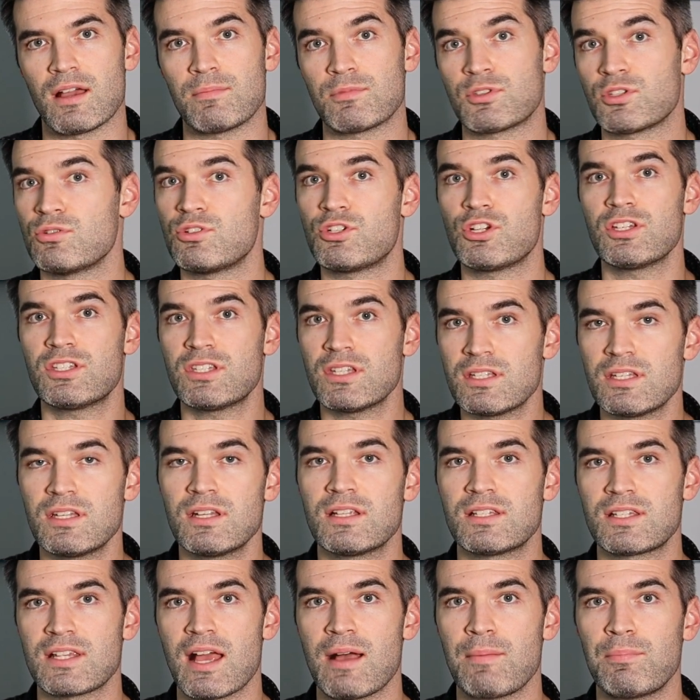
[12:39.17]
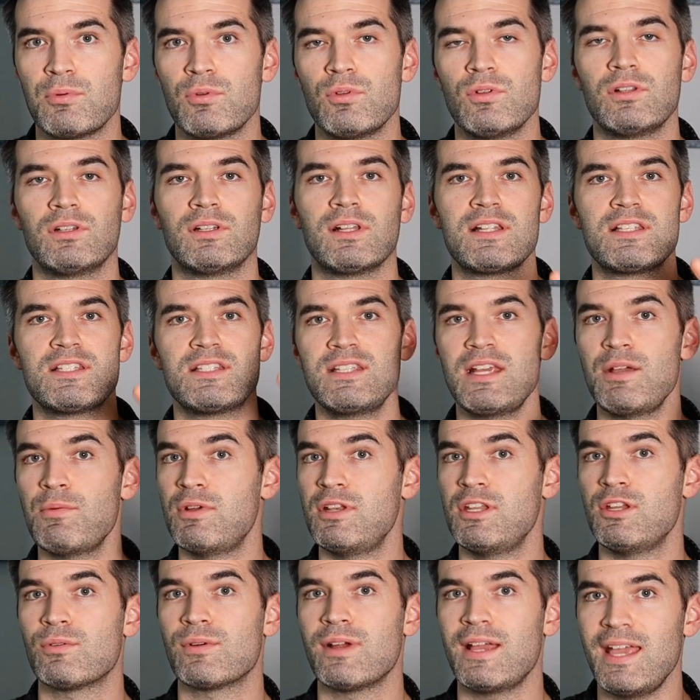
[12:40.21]
So just as an example, let's say when
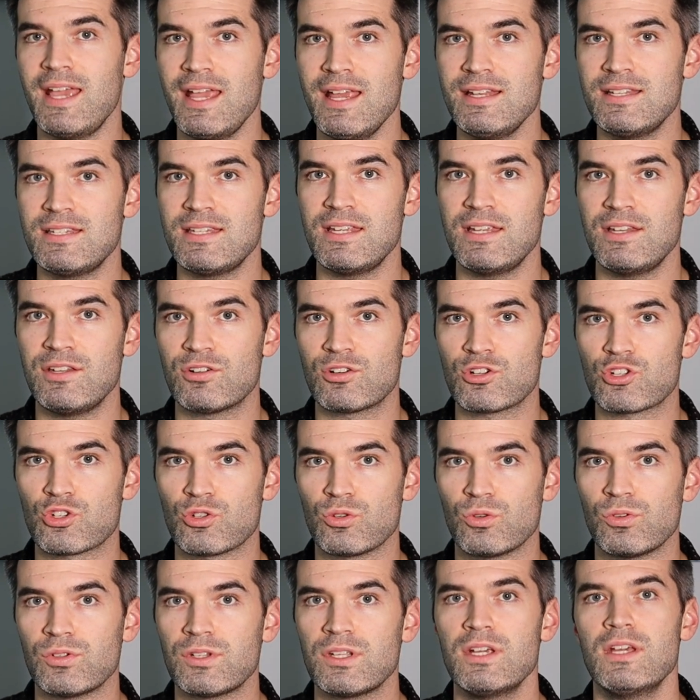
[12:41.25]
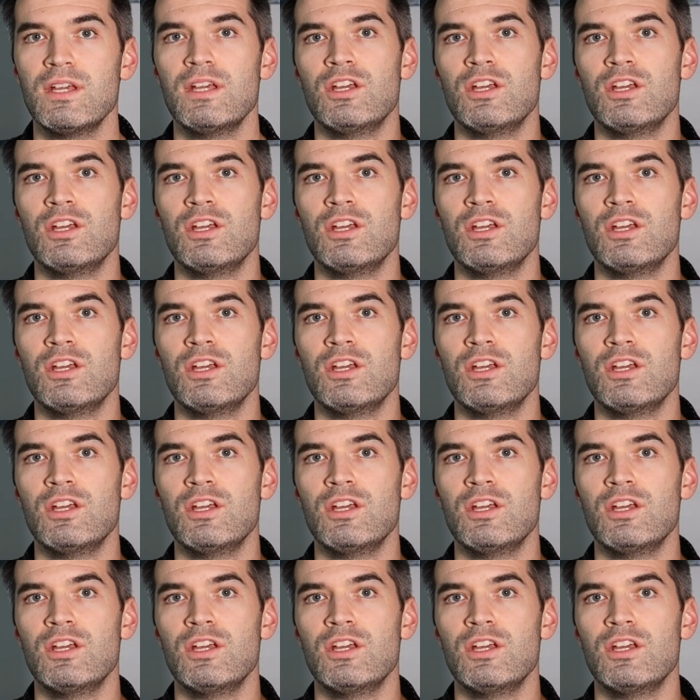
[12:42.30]
you were 18 years old,